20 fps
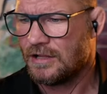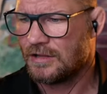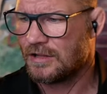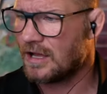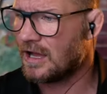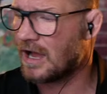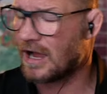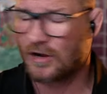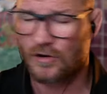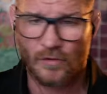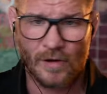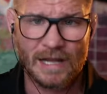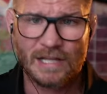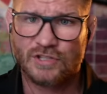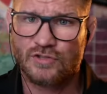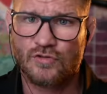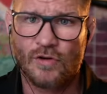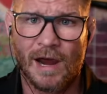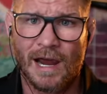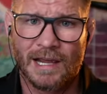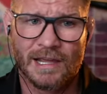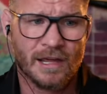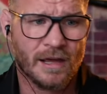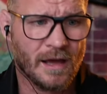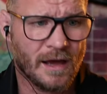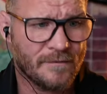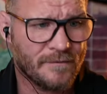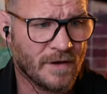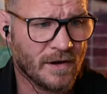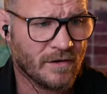A great striker.
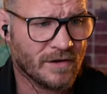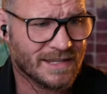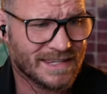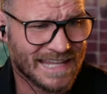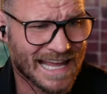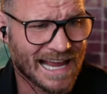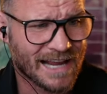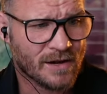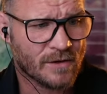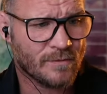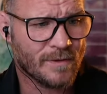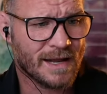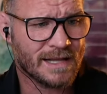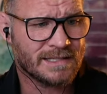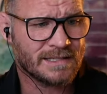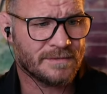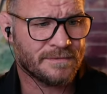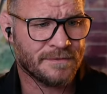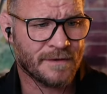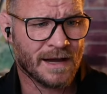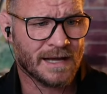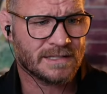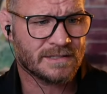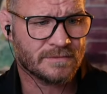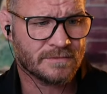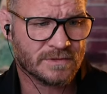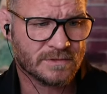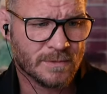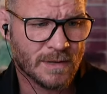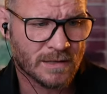A very decorated fighter
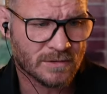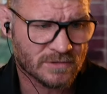as well.